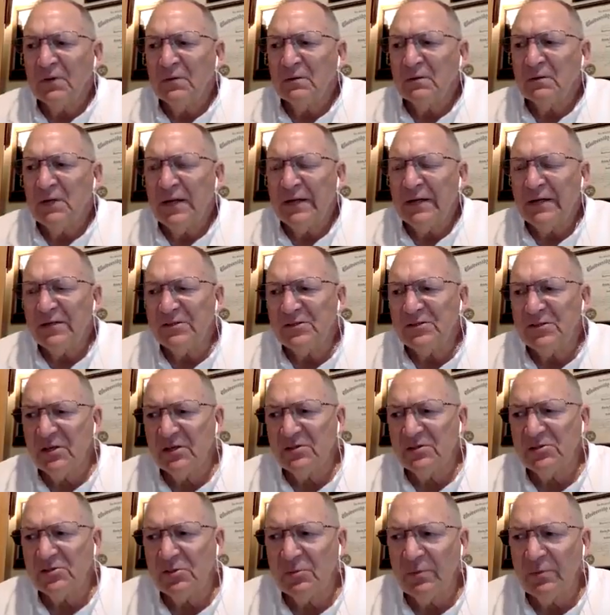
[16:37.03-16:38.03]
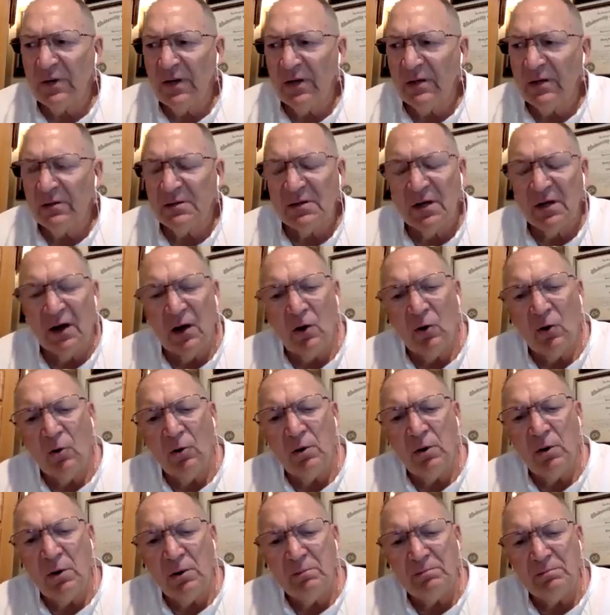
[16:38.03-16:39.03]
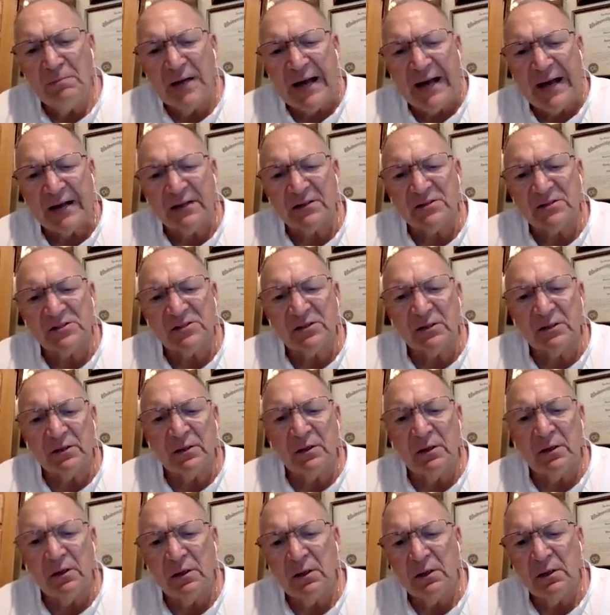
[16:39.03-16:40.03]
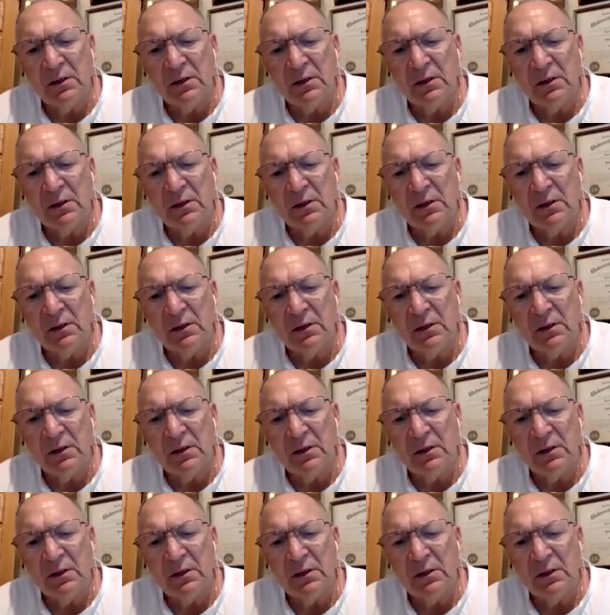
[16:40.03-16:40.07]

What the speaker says: And he says to me, "Tell Madison